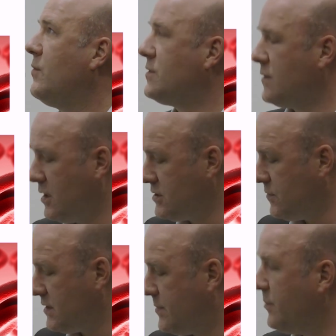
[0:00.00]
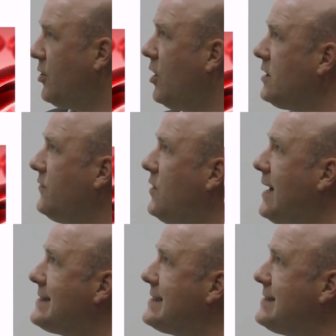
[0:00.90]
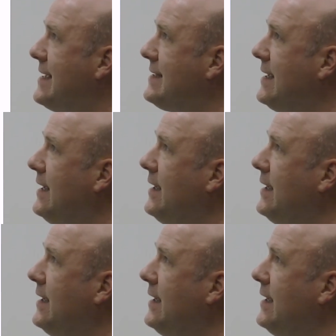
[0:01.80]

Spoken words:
What also was important for us is that